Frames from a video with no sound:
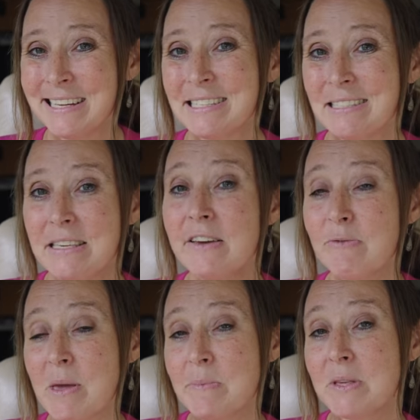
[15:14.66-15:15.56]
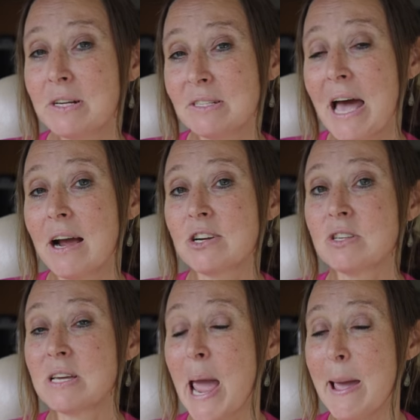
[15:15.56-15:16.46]
see if maybe there's
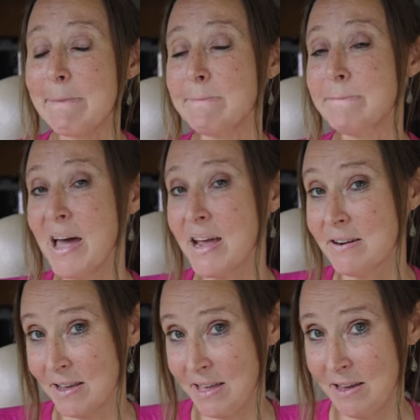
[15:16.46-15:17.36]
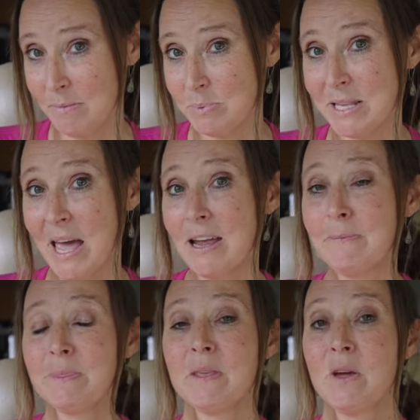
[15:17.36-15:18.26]
actually a better campsite
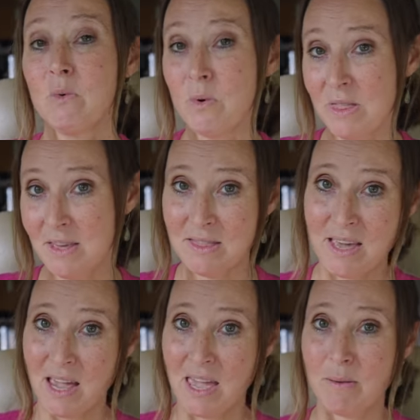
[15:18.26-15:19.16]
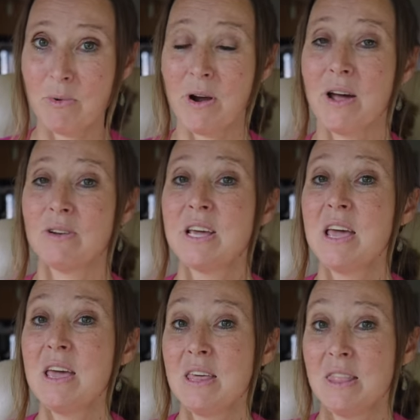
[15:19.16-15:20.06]
within that campground
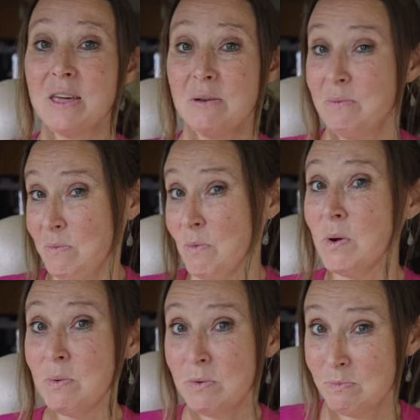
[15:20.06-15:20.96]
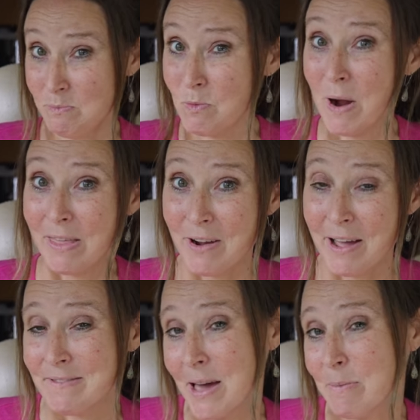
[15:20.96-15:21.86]
that we would rather
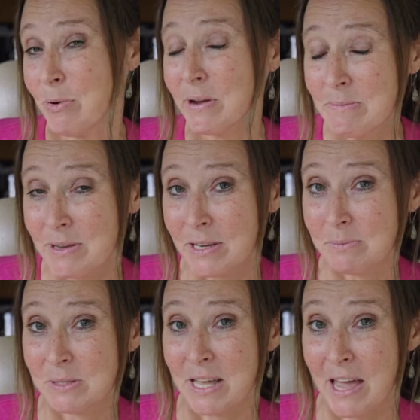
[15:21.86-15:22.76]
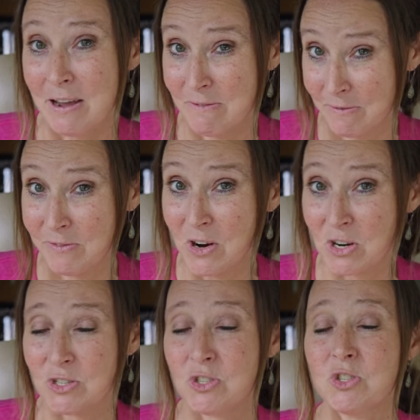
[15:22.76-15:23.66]
have that premium site
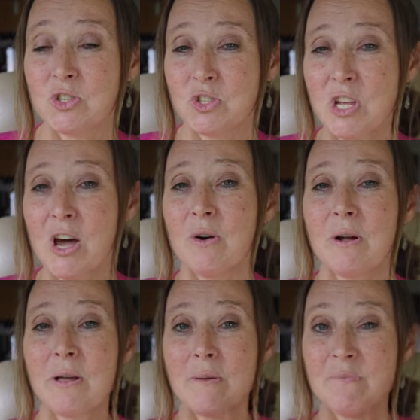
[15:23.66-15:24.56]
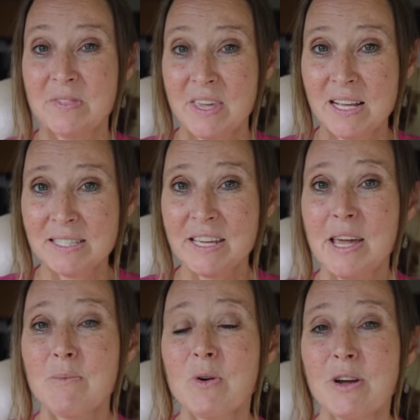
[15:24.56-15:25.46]
first. So thanks to
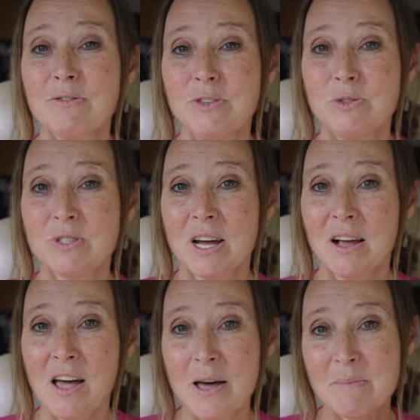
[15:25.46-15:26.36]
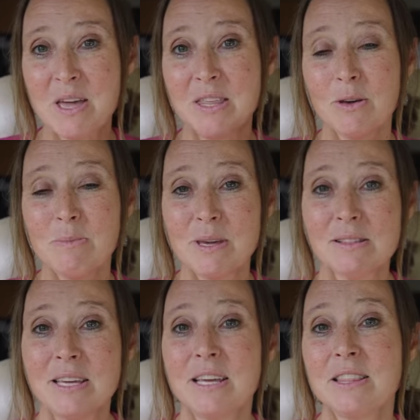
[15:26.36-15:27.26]
campgroundviews.com, there'll be a
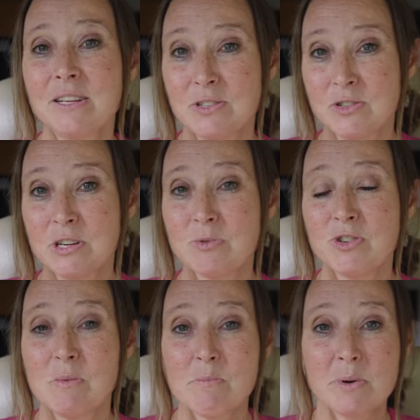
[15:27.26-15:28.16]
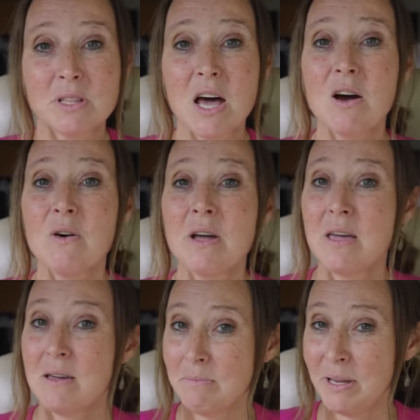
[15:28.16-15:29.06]
link in the description below
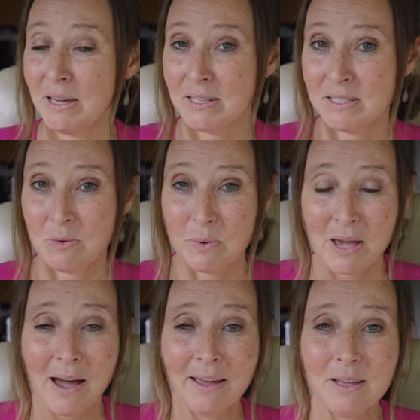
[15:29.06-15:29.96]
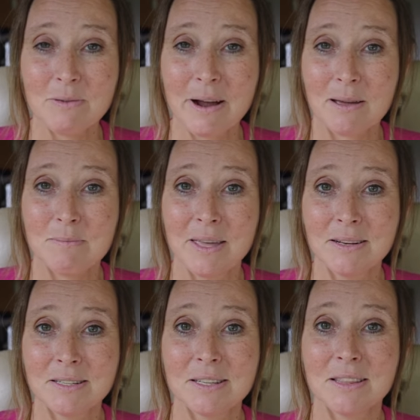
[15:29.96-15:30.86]
because we highly
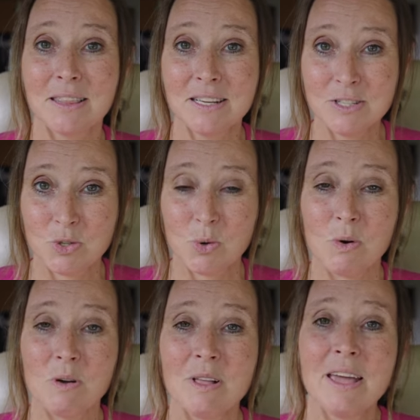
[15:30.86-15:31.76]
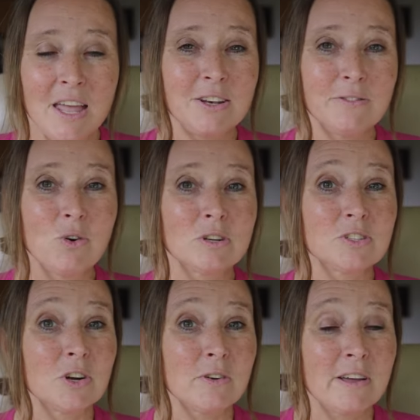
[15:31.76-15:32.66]
recommend this tool and of course
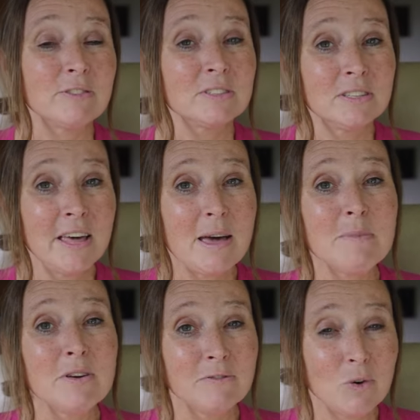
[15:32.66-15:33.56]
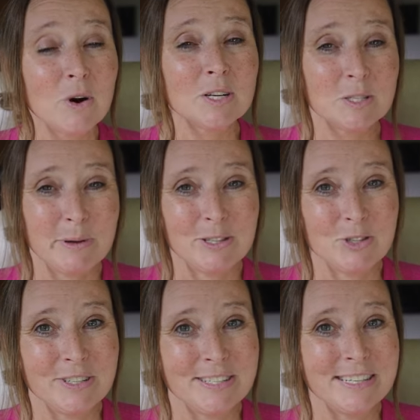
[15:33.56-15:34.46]
are grateful to them for
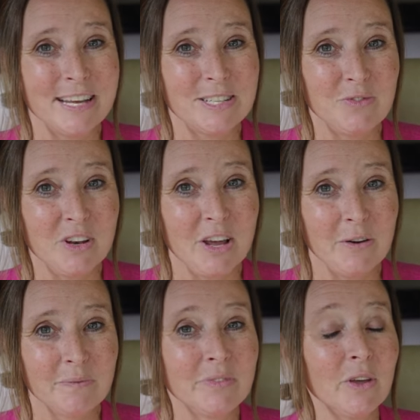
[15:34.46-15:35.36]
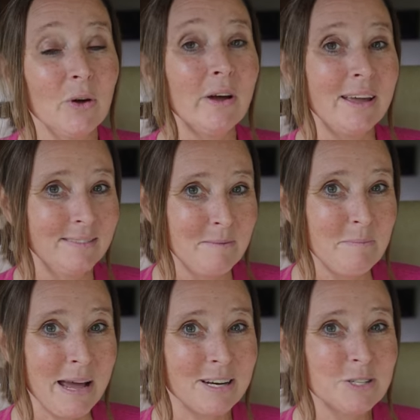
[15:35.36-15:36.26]
sponsoring today's video. Okay,
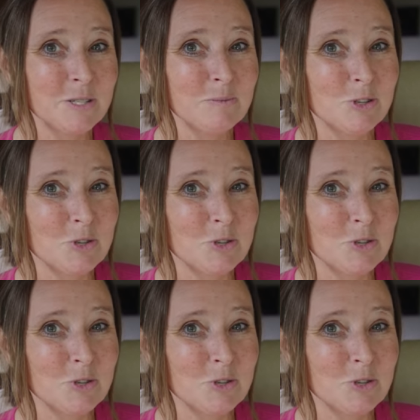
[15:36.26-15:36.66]
back to some more